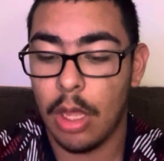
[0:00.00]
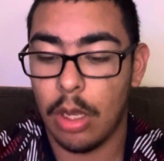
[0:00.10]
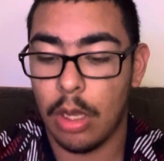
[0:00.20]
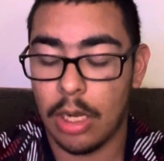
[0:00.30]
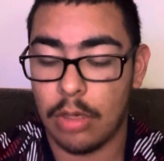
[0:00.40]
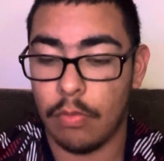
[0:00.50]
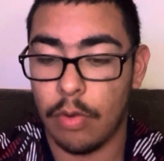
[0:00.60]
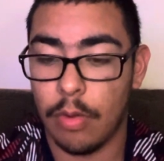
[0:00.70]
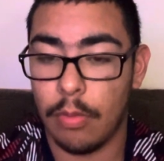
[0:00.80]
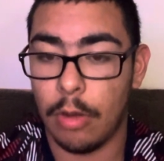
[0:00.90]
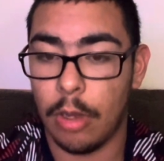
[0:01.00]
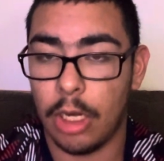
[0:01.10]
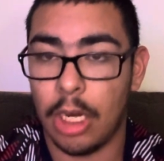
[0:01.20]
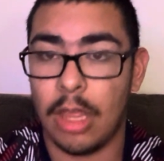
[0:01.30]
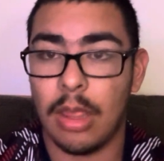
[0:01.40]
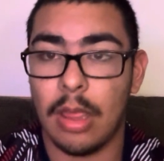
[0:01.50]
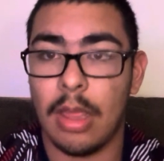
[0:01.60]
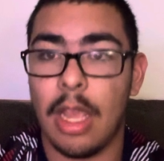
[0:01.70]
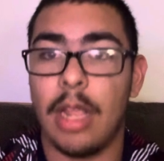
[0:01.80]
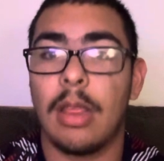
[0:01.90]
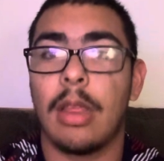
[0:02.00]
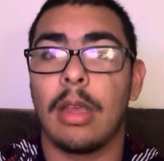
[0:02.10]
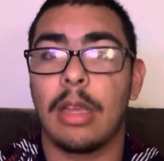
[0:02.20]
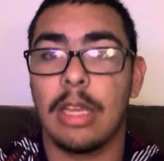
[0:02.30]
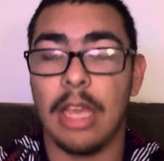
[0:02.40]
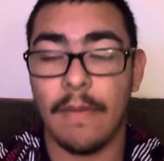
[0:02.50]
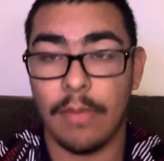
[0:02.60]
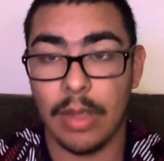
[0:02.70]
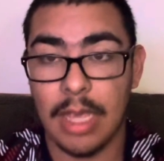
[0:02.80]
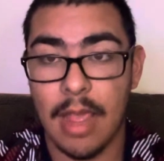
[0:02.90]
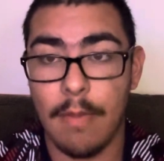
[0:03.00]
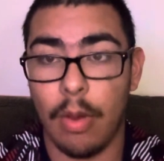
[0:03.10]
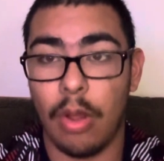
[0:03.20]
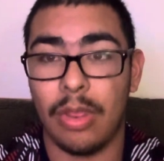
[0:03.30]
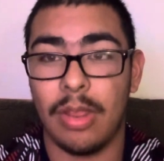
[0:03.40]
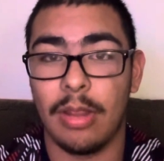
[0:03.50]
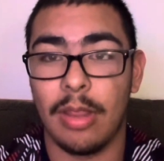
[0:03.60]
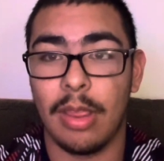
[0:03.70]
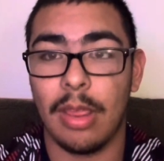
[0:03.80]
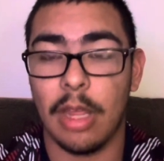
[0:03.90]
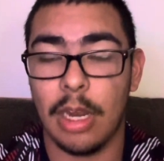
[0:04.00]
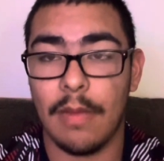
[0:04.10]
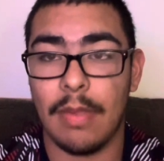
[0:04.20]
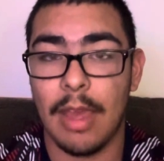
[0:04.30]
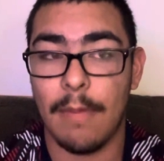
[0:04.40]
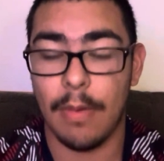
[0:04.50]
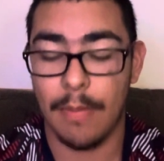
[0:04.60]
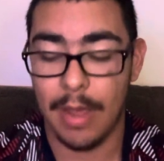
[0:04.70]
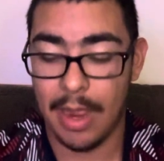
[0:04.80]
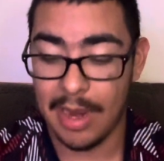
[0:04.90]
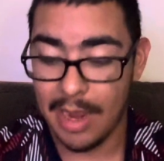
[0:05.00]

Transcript: locker room against the Saints give the game ball to the city of Tampa Bay.